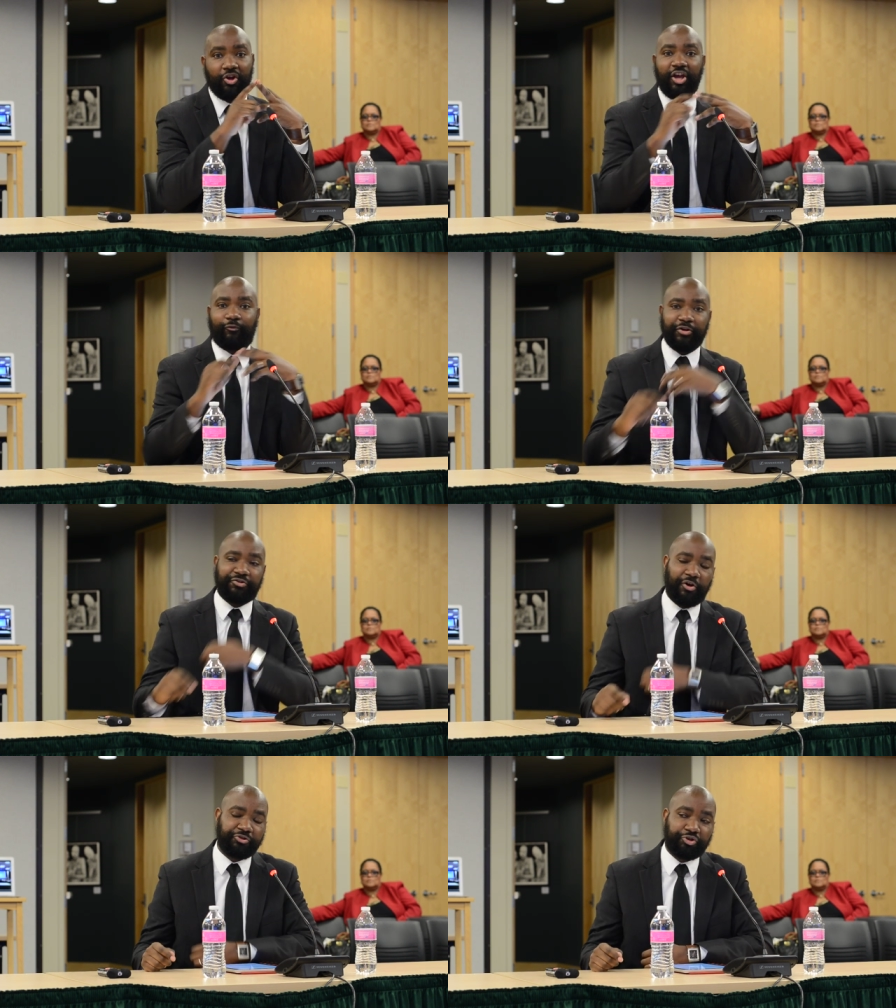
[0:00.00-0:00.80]
If we
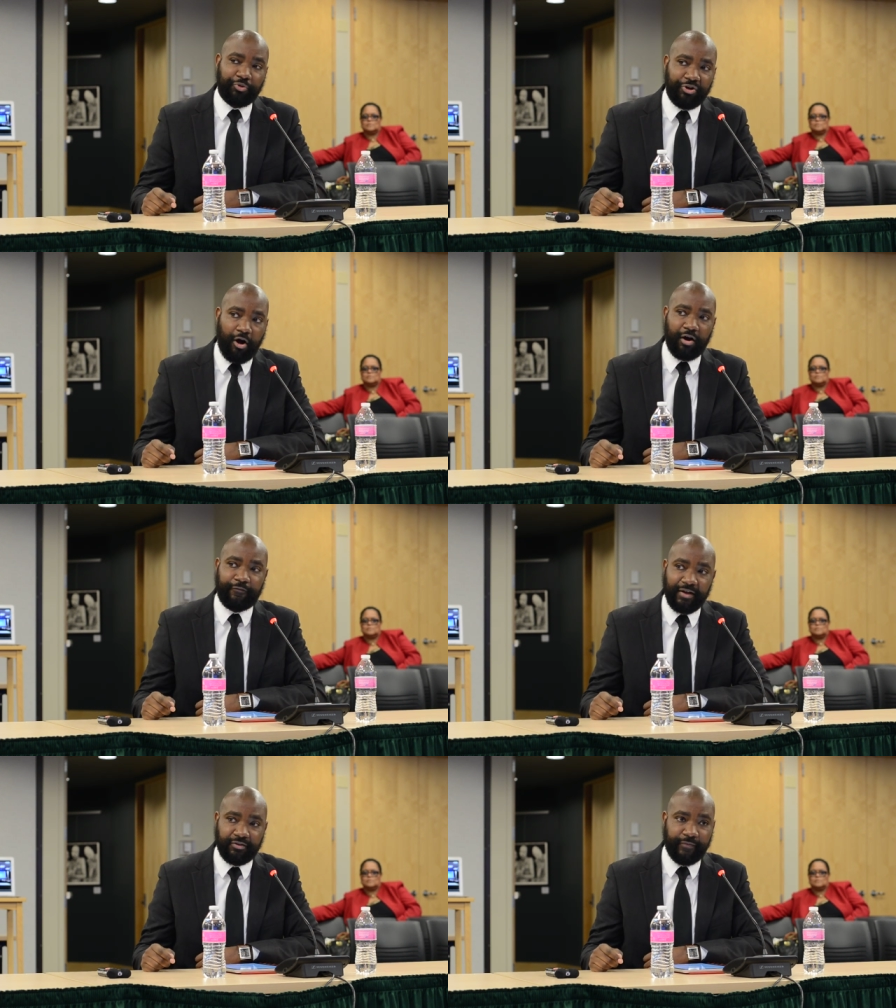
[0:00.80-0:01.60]
don't treat our
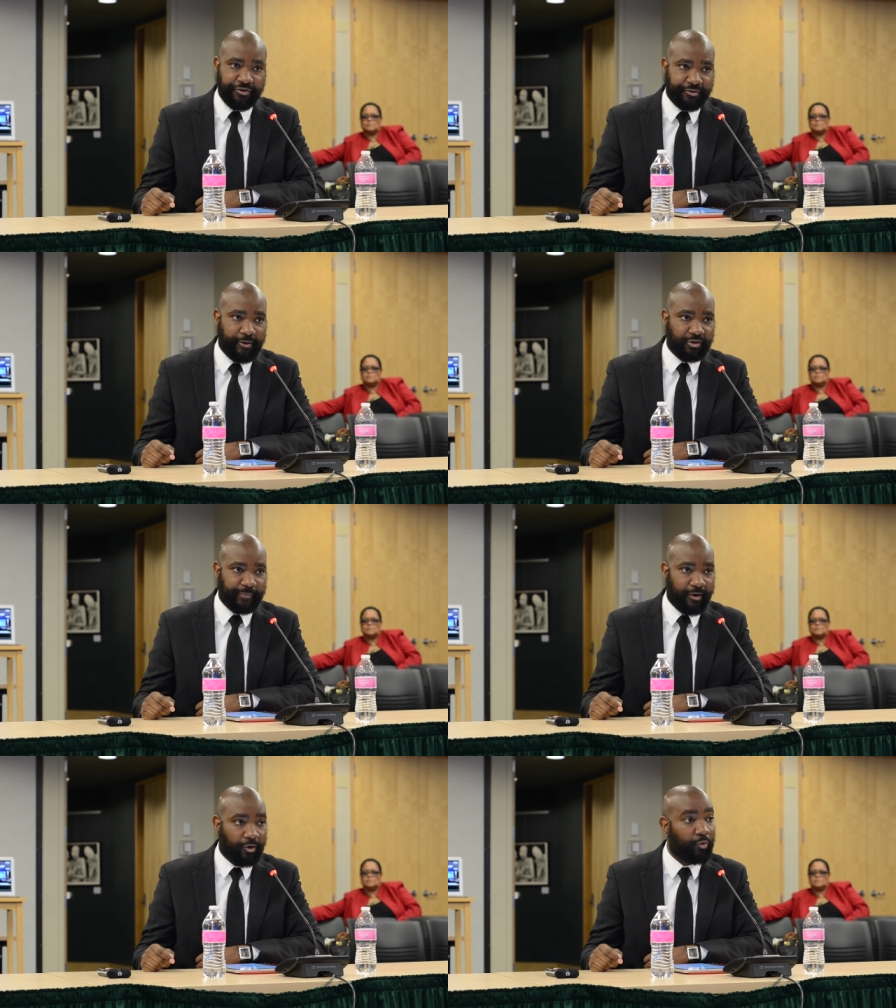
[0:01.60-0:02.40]
effective educators
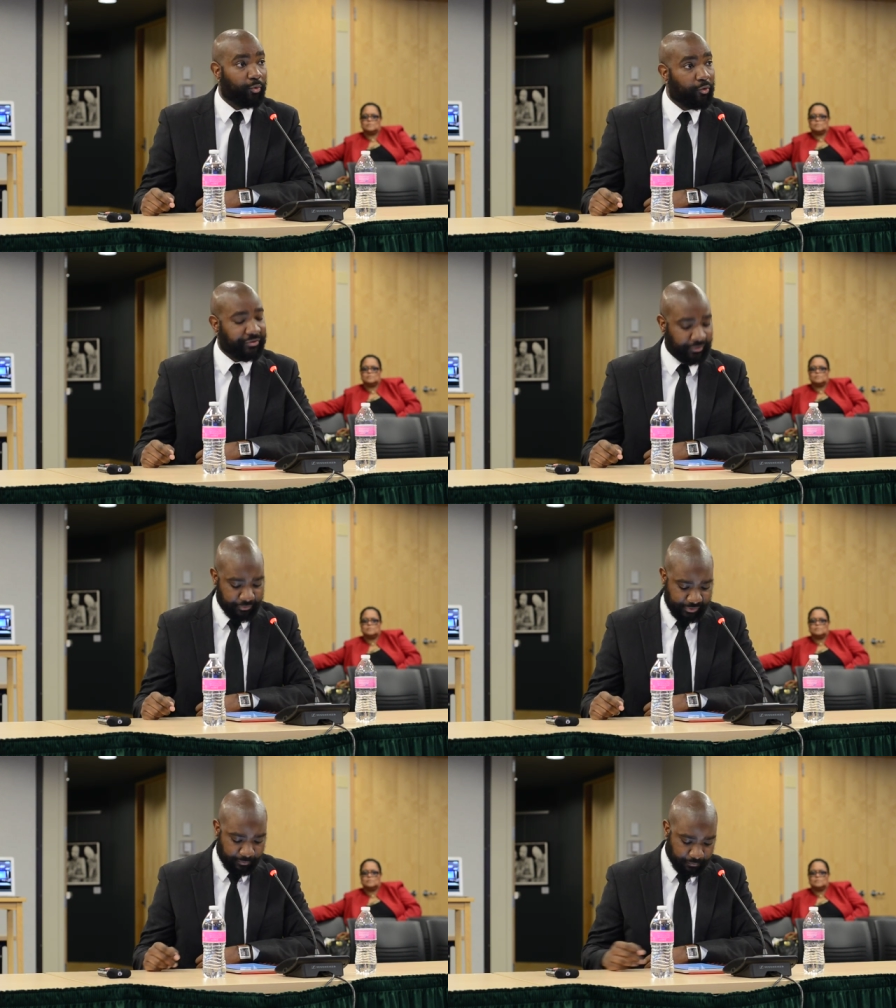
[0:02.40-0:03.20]
better, we're going to
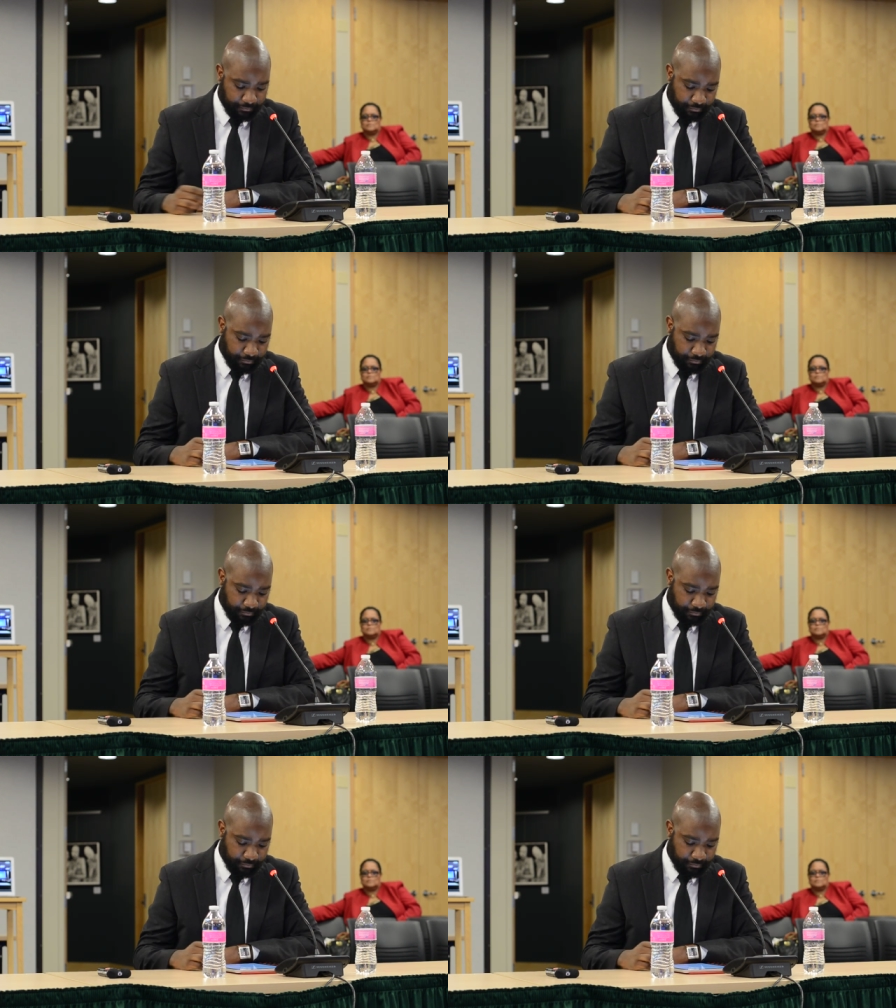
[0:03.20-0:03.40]
lose them.